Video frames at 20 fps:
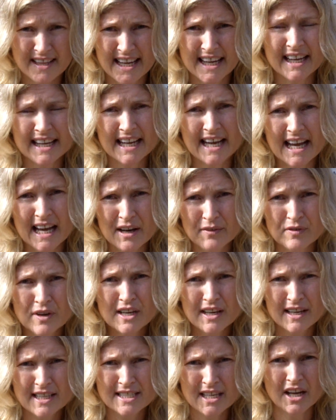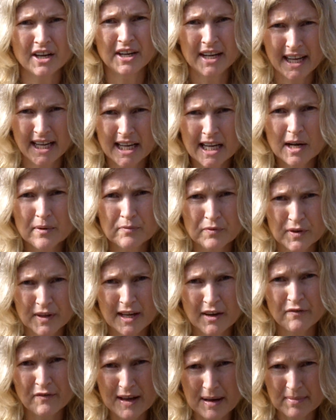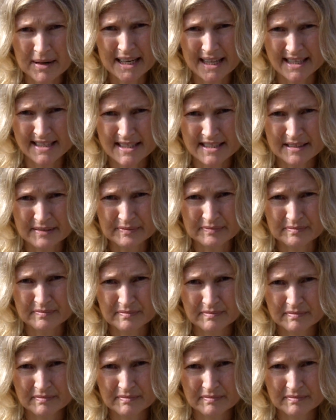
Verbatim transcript: that they can have to earn income for their families.